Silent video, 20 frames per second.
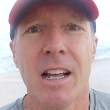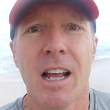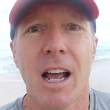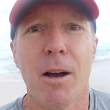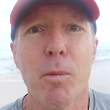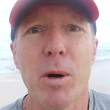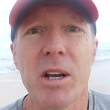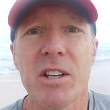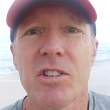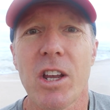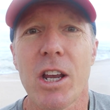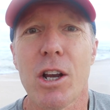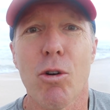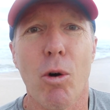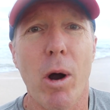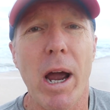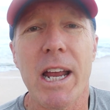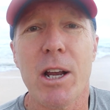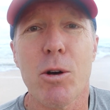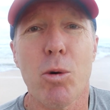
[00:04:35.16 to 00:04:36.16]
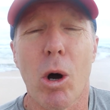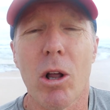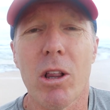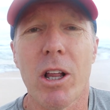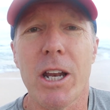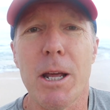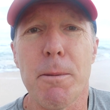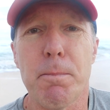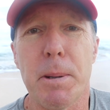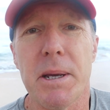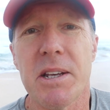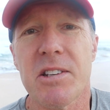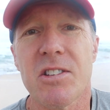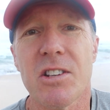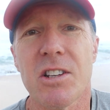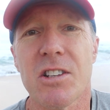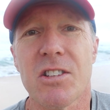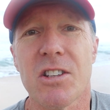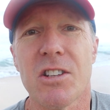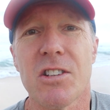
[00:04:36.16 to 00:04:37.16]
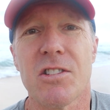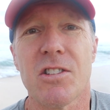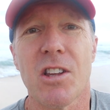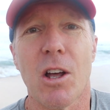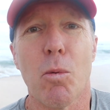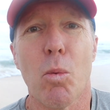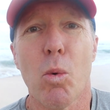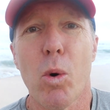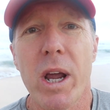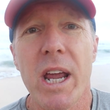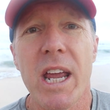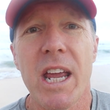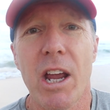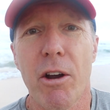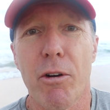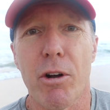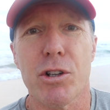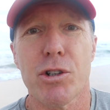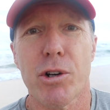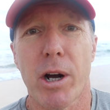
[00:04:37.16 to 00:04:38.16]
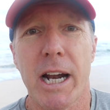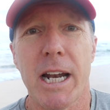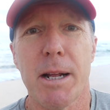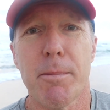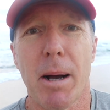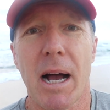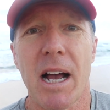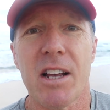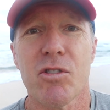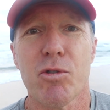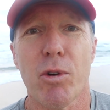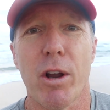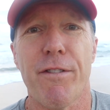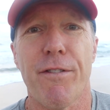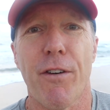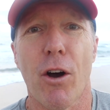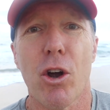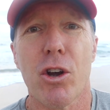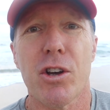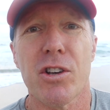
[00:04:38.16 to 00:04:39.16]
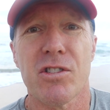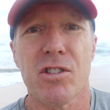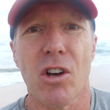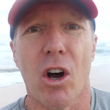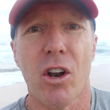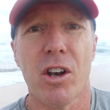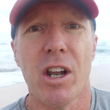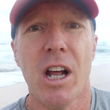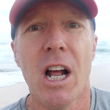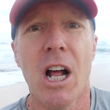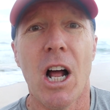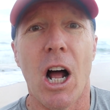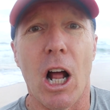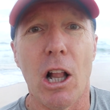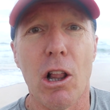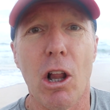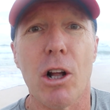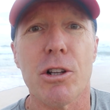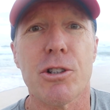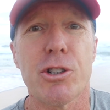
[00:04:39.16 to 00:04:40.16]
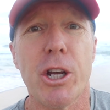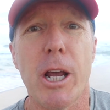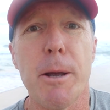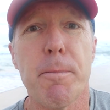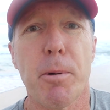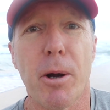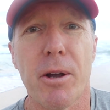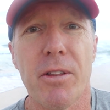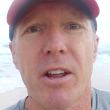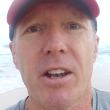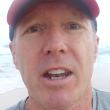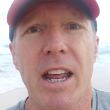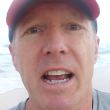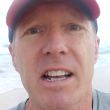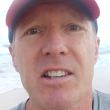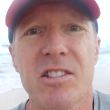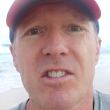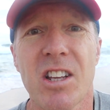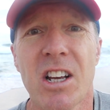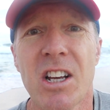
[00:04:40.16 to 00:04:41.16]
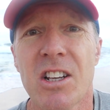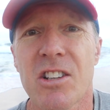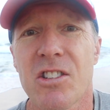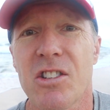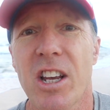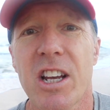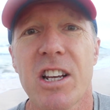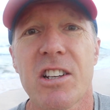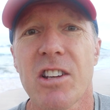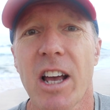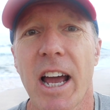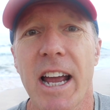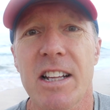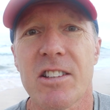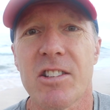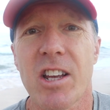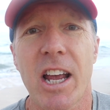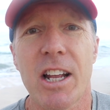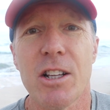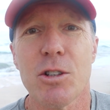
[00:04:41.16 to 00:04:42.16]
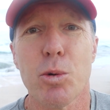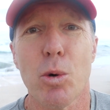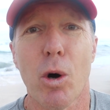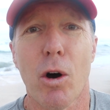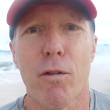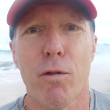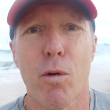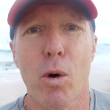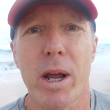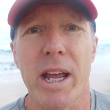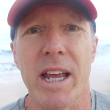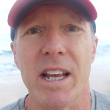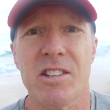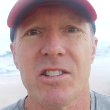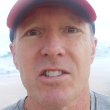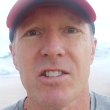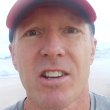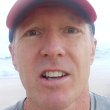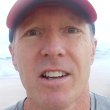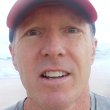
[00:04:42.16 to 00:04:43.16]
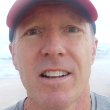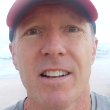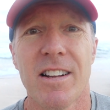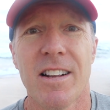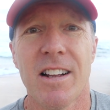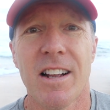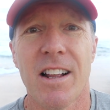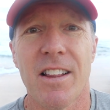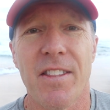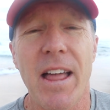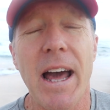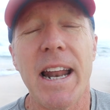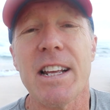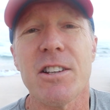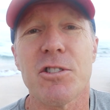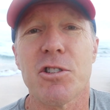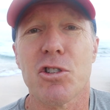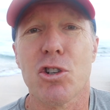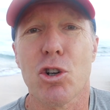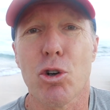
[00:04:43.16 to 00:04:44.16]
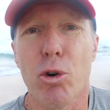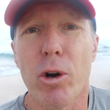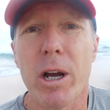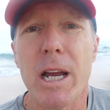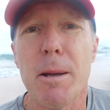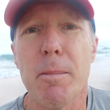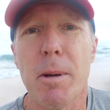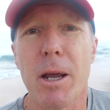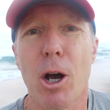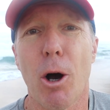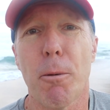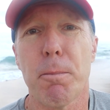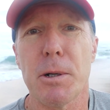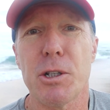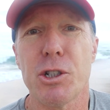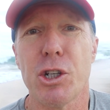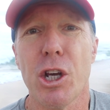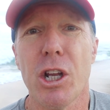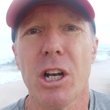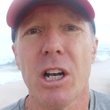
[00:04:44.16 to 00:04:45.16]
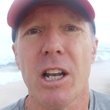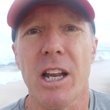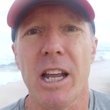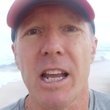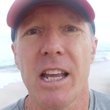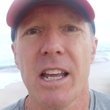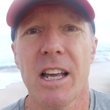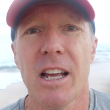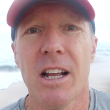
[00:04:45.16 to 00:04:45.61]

and we see great quality businesses that we here at Trading Mastery focus on a lot cheaper in the next 6, 8, 10, 12 weeks, that is screaming opportunity.